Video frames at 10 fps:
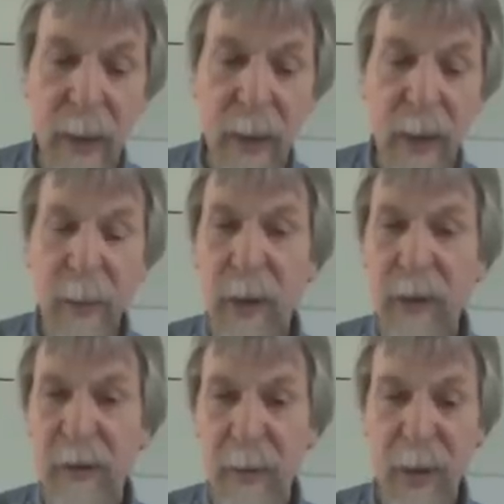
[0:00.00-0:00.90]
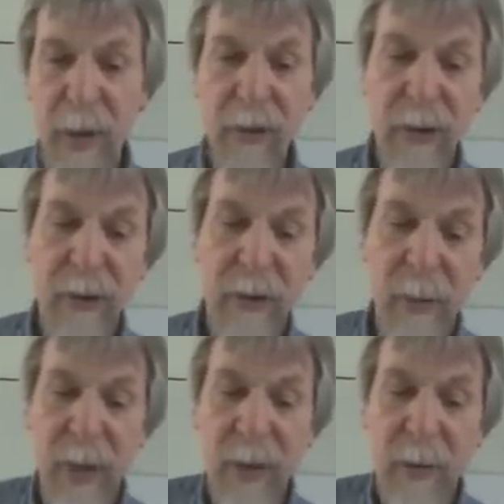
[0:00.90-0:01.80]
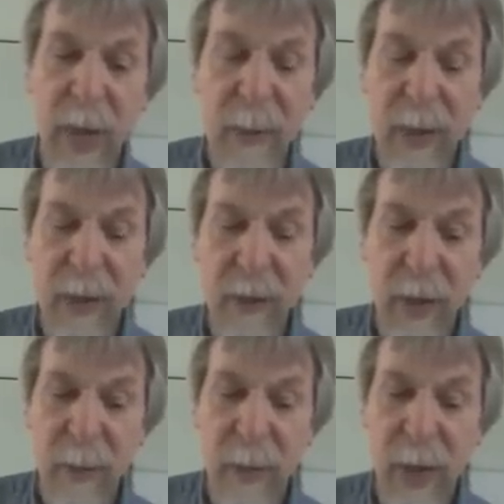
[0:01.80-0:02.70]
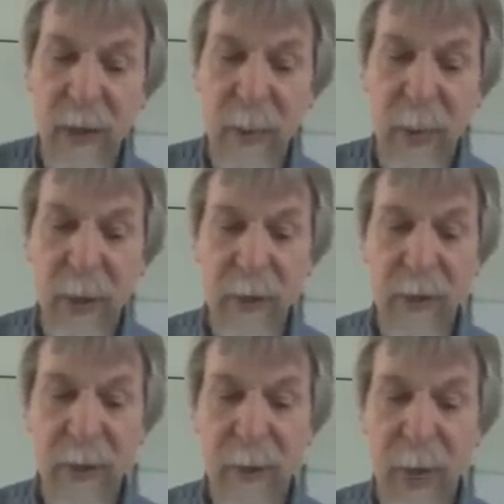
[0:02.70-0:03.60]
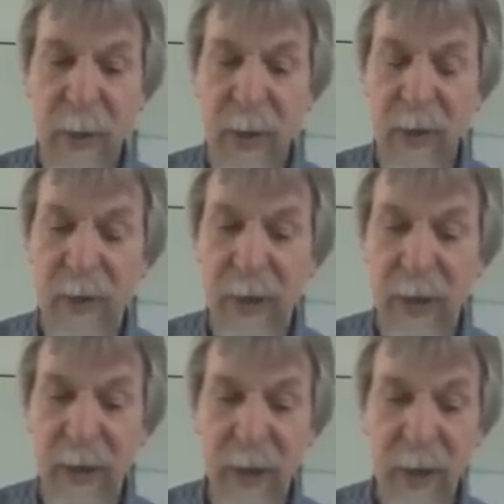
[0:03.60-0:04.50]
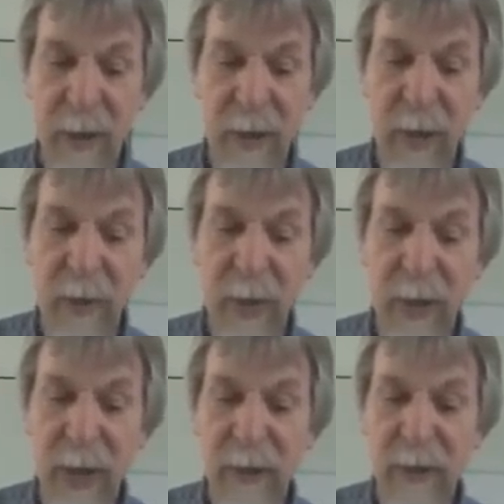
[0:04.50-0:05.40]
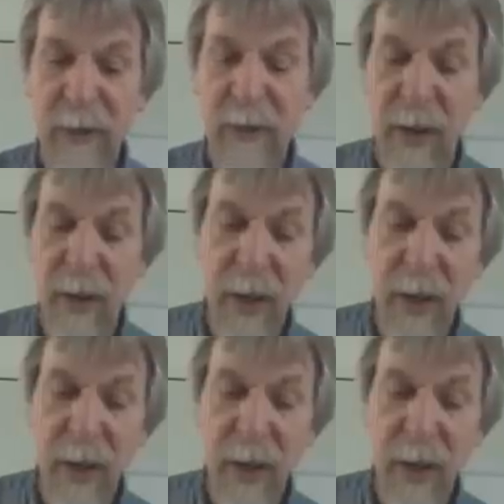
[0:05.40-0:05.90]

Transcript: Now, both approaches, the bottom-up and the top-down approaches, may be used in safety cases.